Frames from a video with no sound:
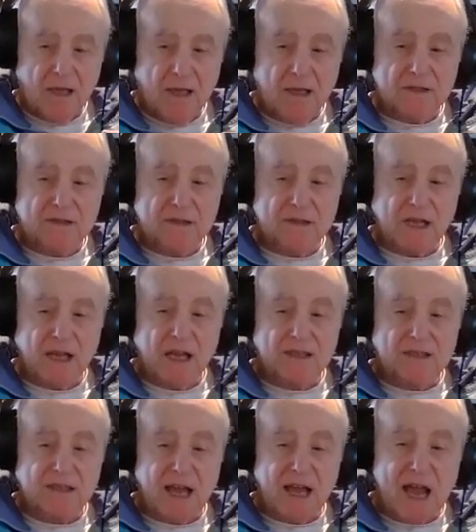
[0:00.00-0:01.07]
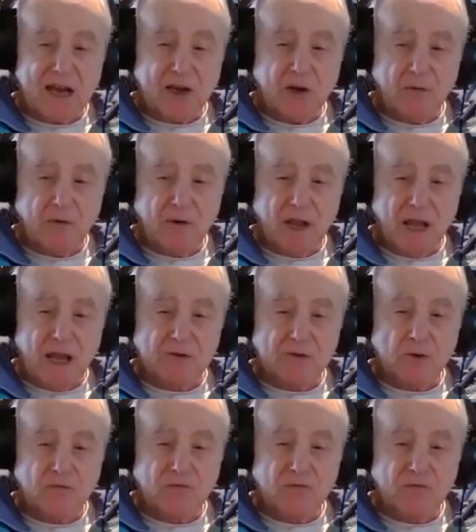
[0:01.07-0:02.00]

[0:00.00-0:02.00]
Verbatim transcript: isn't as accurate as or